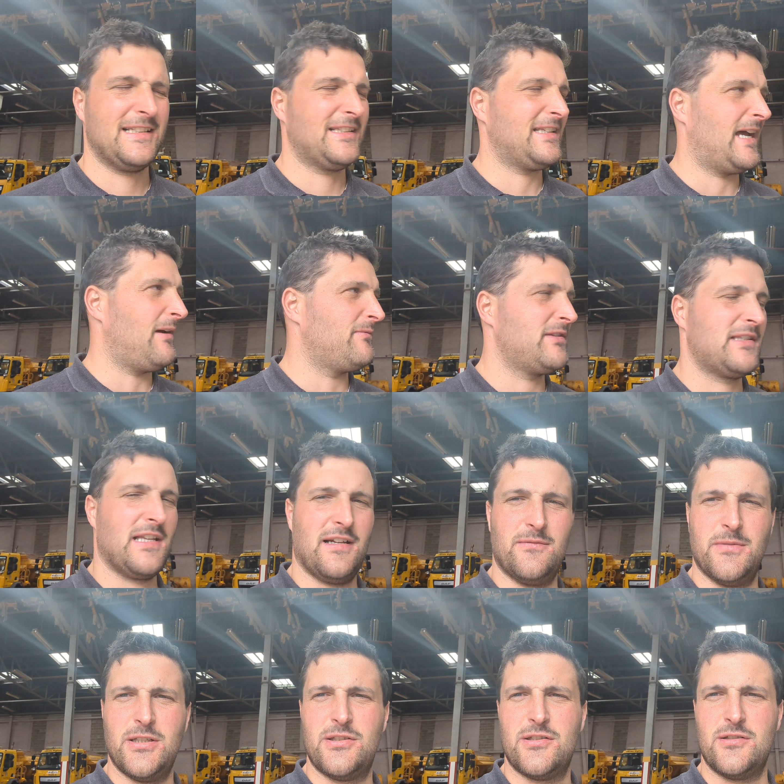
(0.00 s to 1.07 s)
time to tell
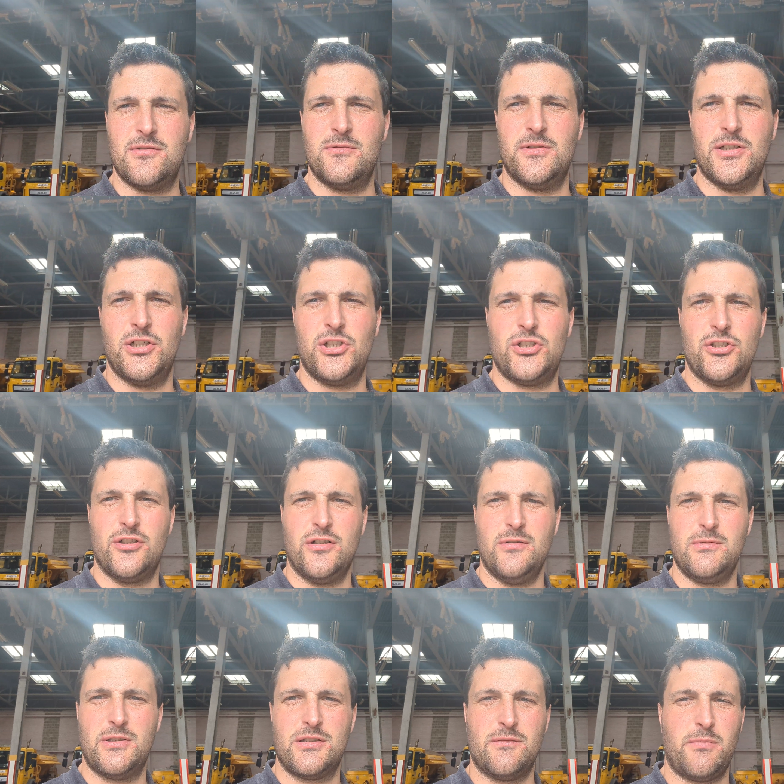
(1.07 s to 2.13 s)
me to shut up
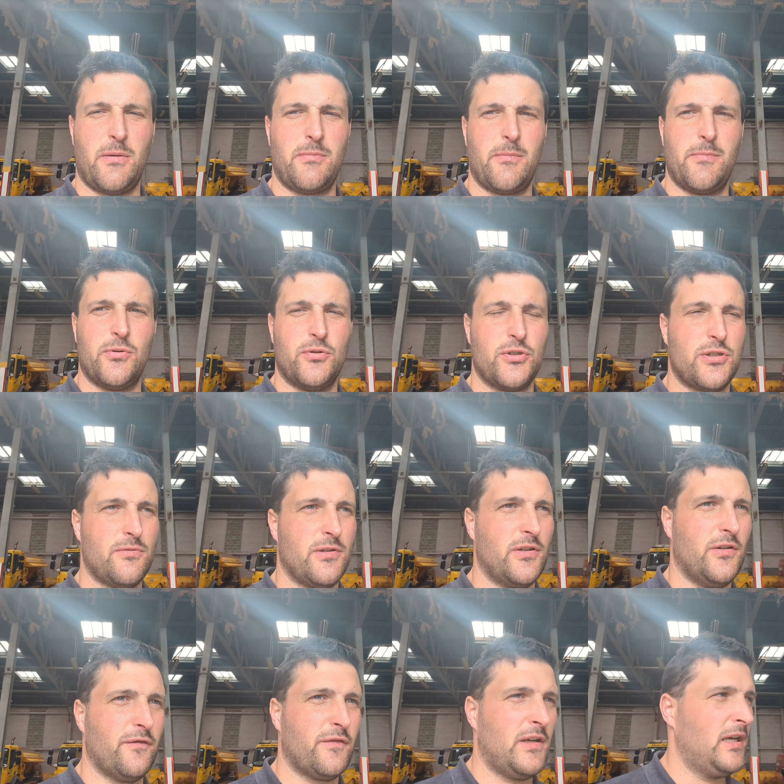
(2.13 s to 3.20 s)
because I probably bored you
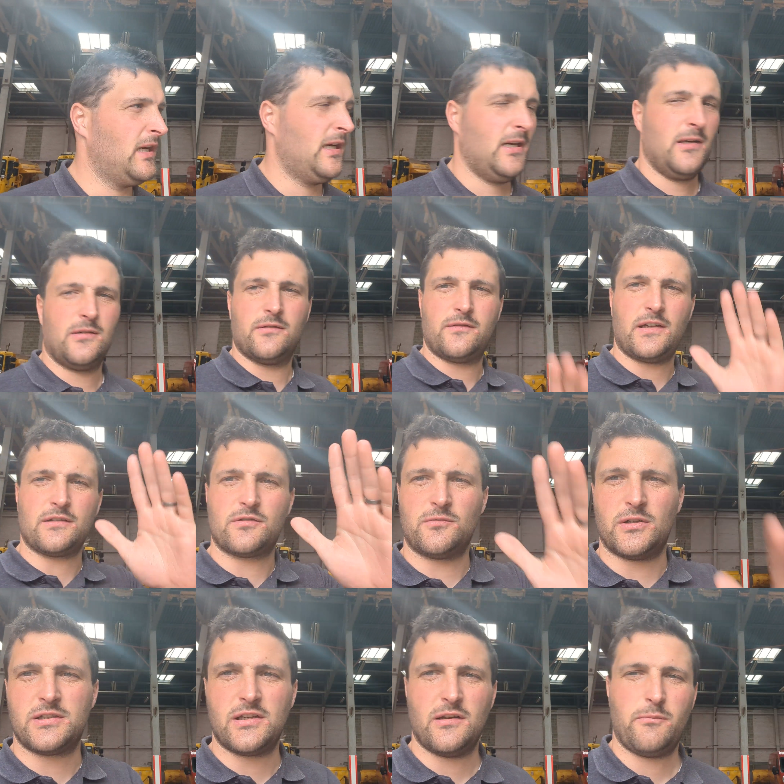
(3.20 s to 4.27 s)
enough. Well, thanks for
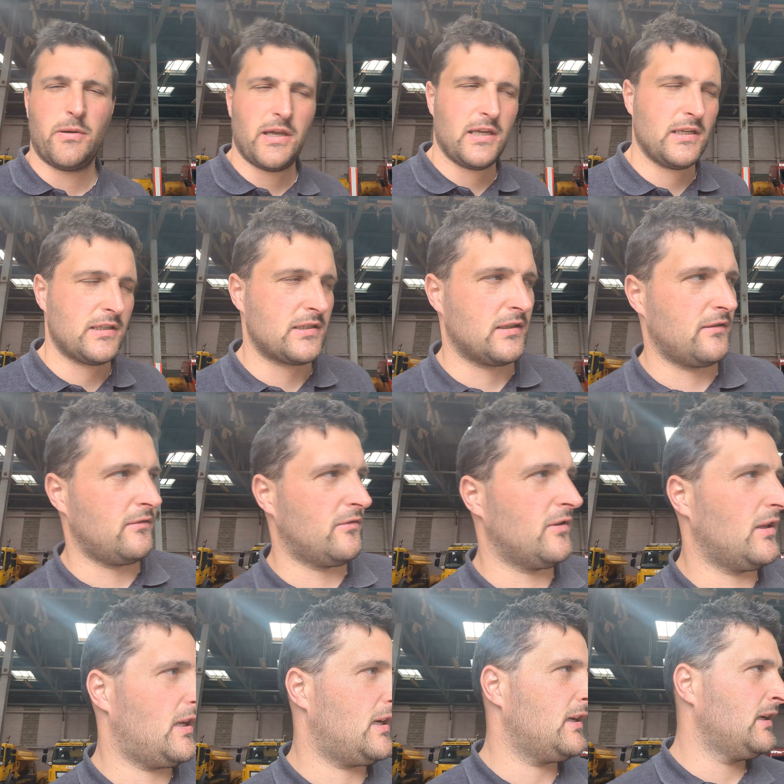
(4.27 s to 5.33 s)
watching the page and all
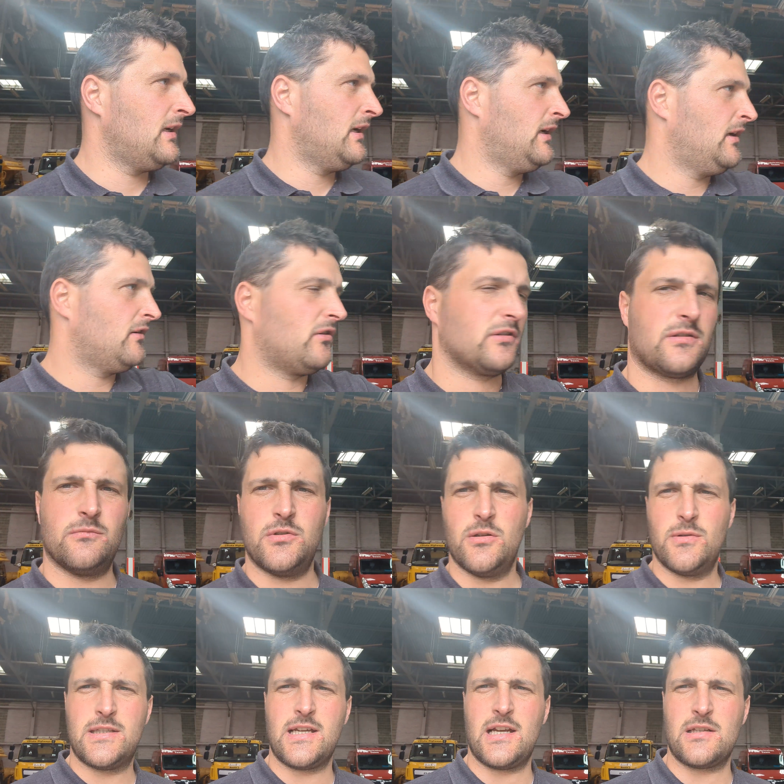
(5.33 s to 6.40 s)
that. Got some new
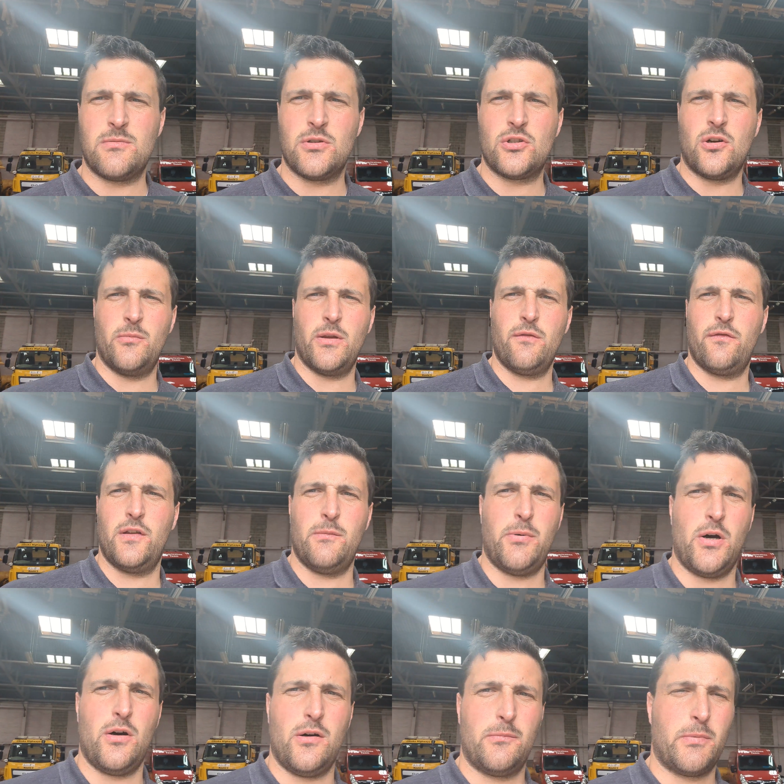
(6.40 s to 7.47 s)
attachments coming for the
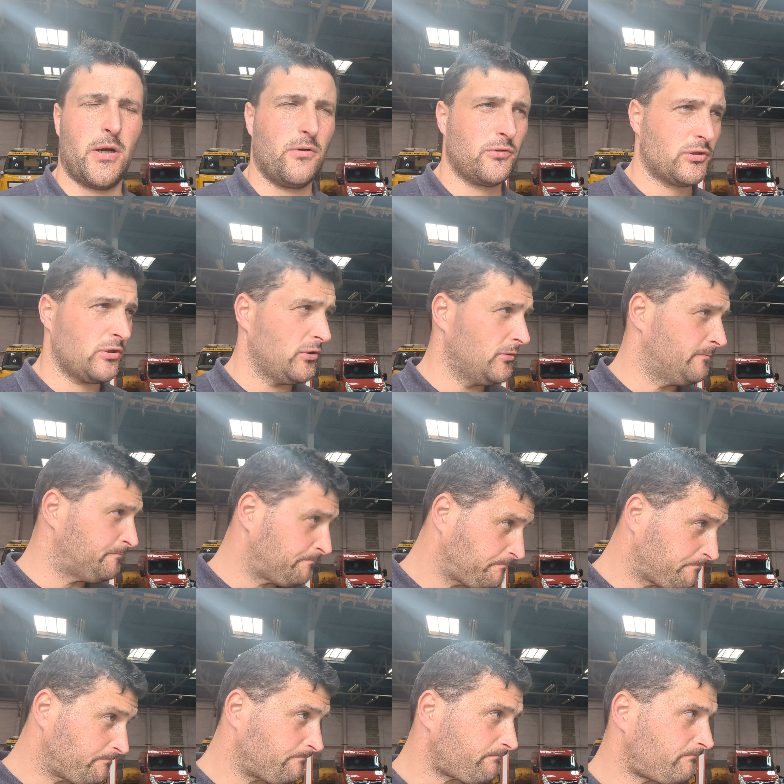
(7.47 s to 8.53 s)
Pothole Prosume.
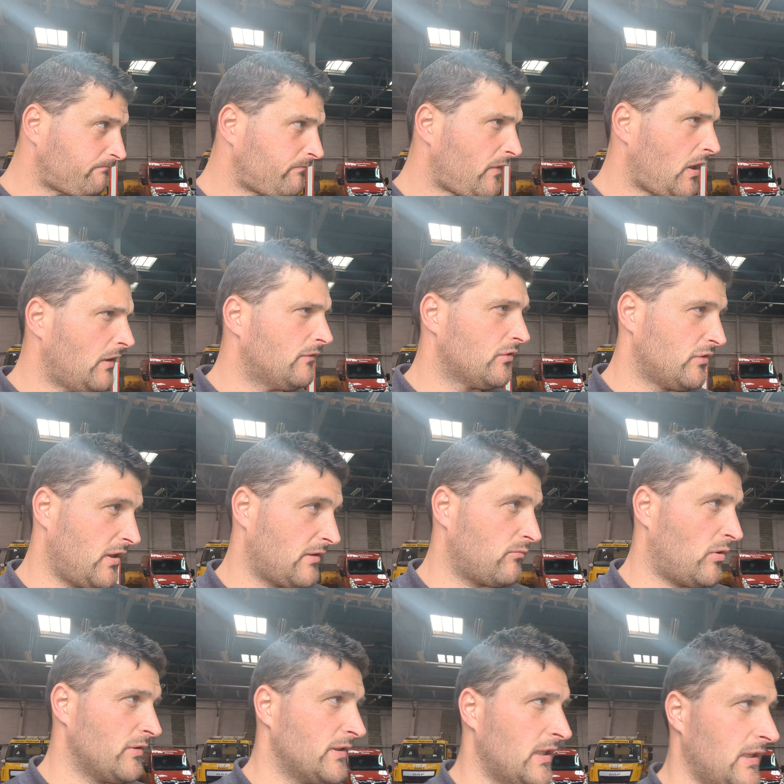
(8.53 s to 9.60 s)
Just had
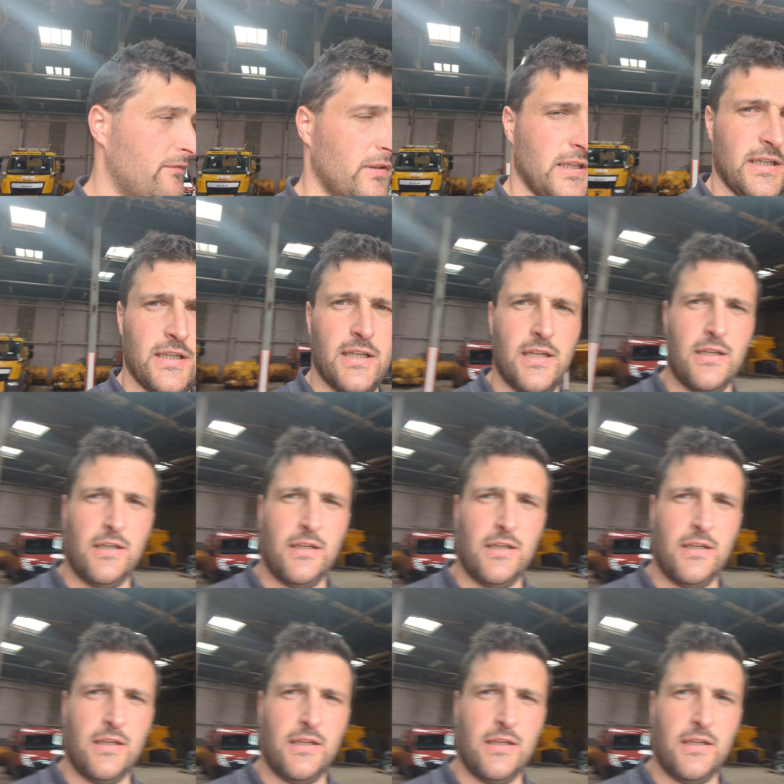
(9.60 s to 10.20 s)
one delivered here.